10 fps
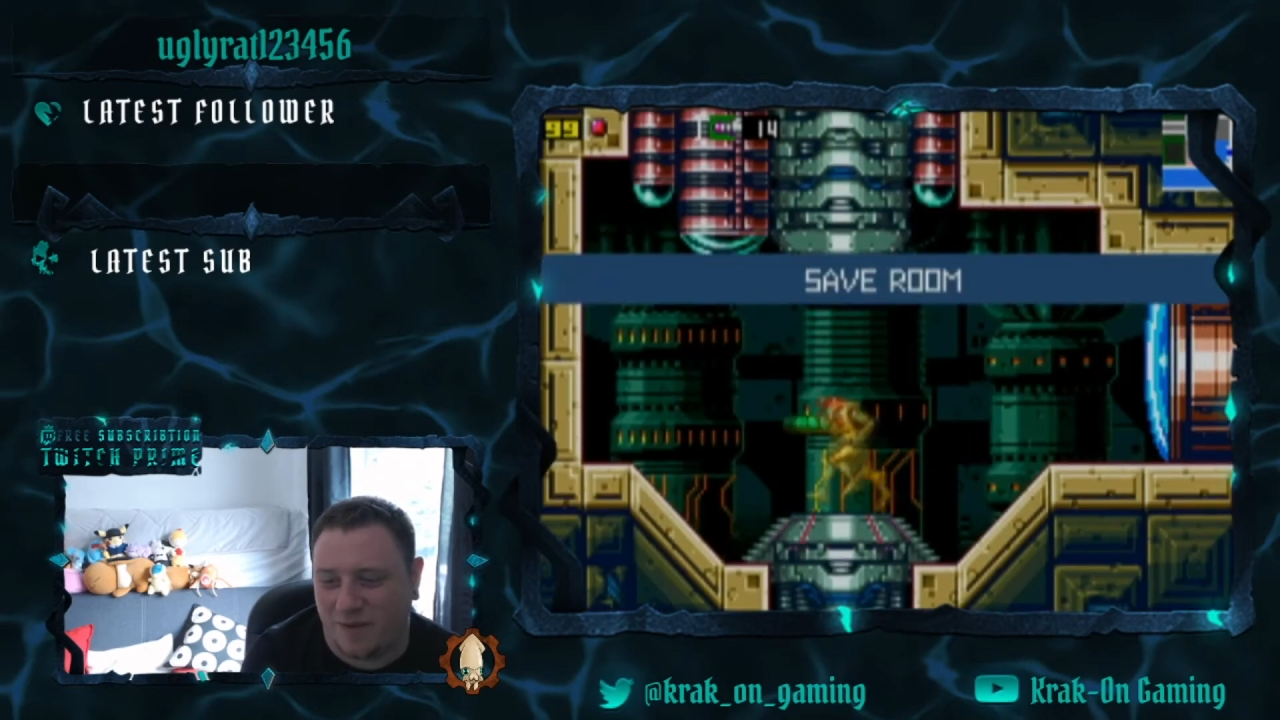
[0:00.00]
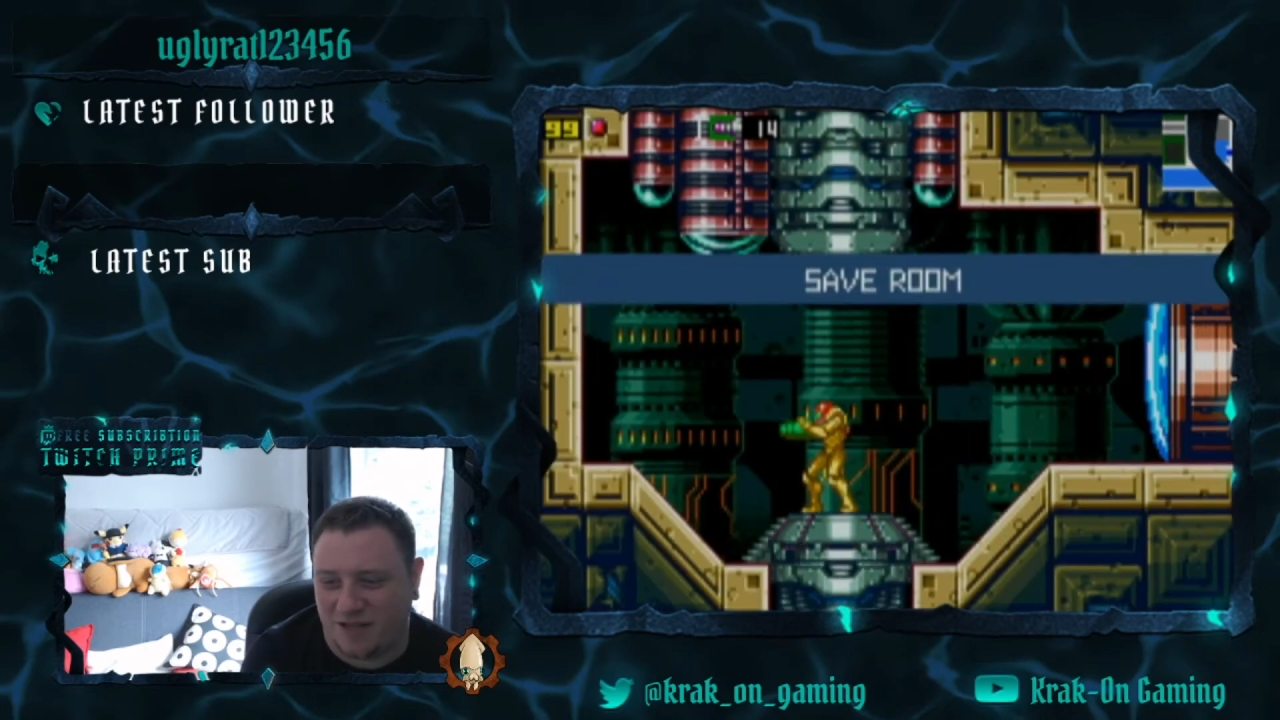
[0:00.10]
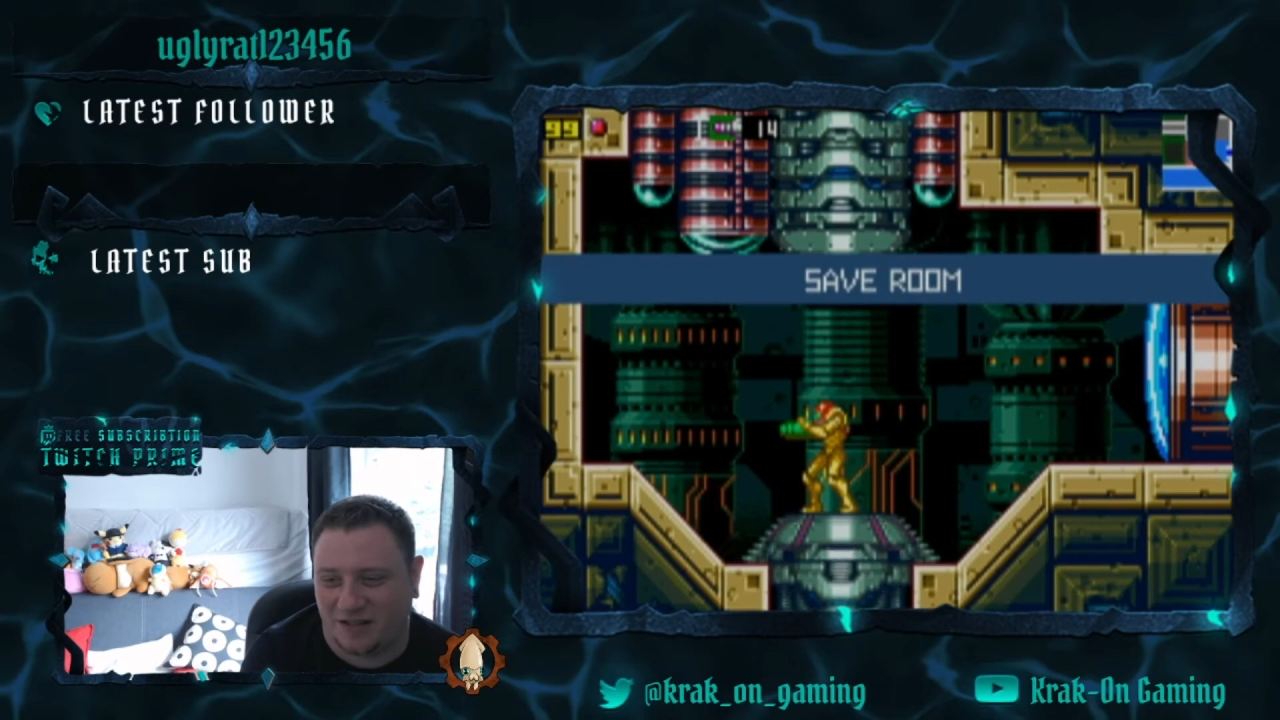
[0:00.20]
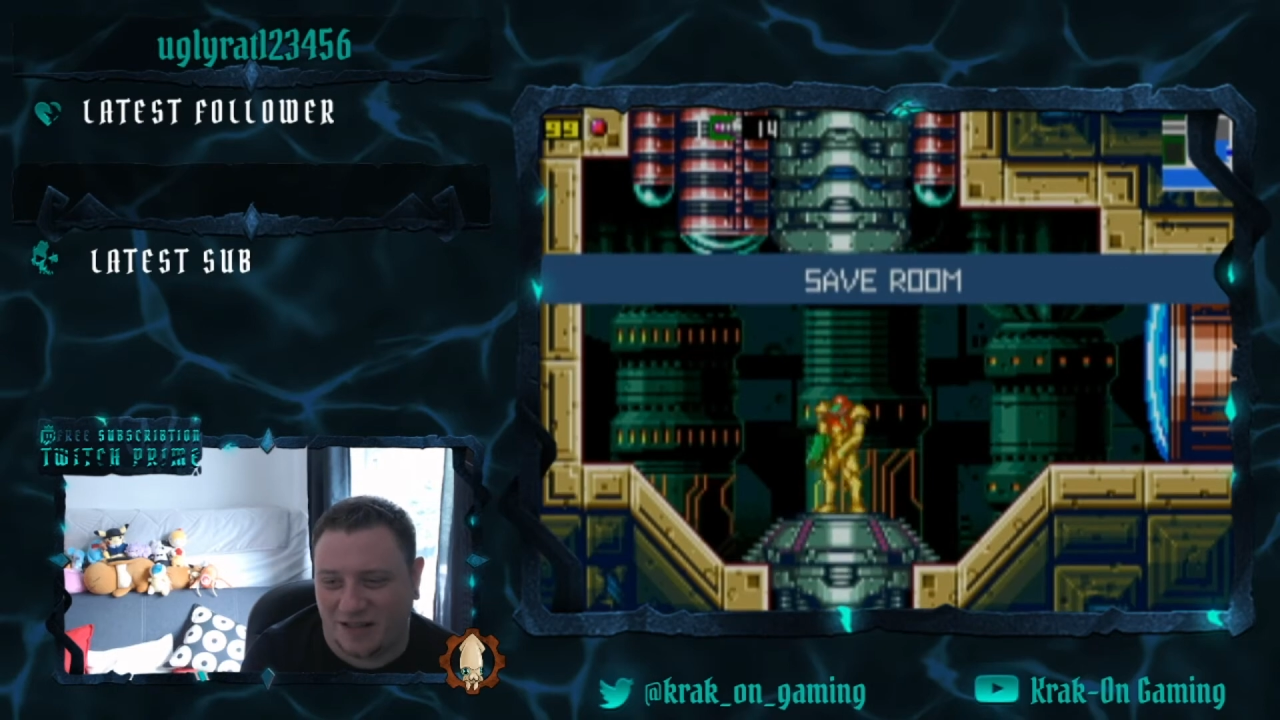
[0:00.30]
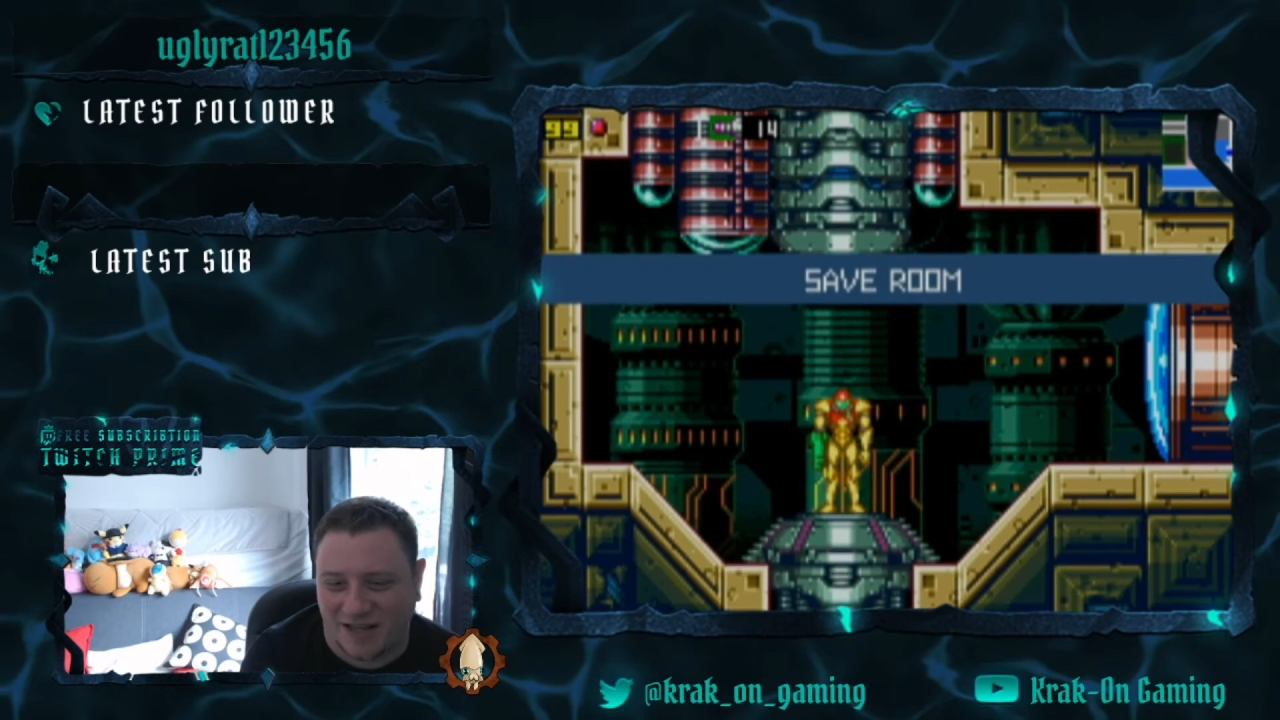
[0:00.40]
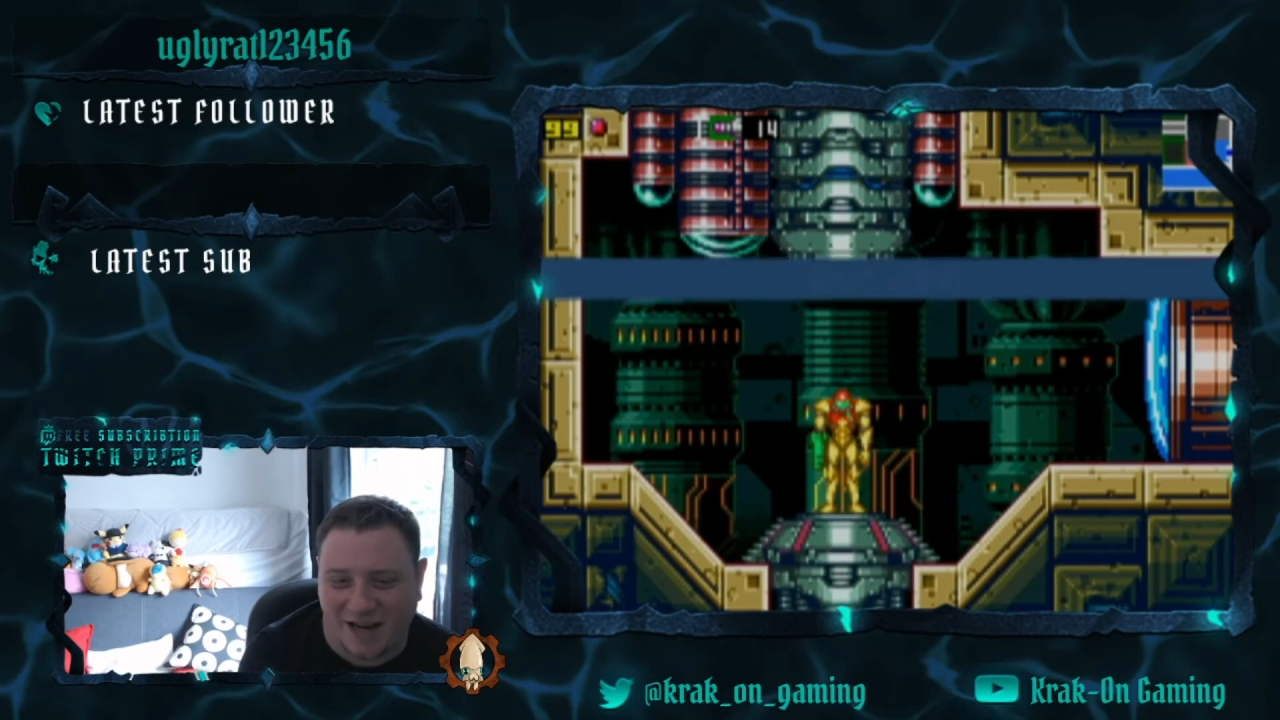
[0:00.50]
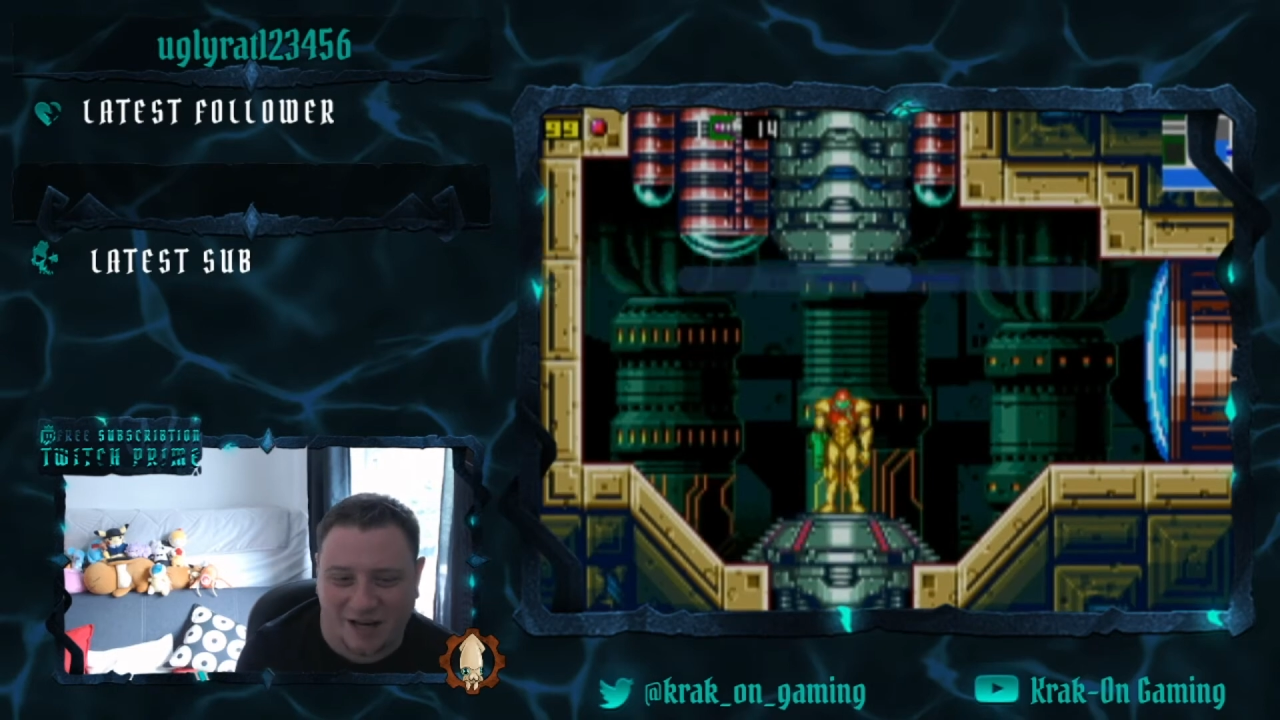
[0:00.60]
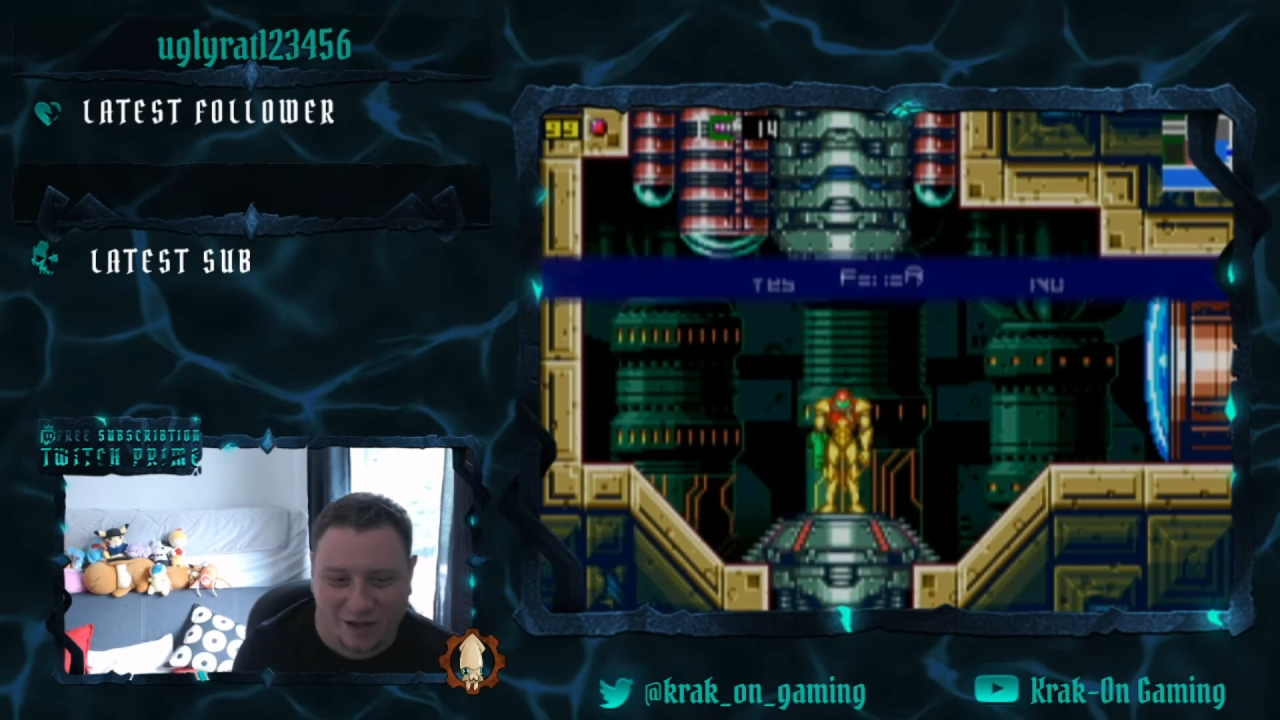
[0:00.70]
missile container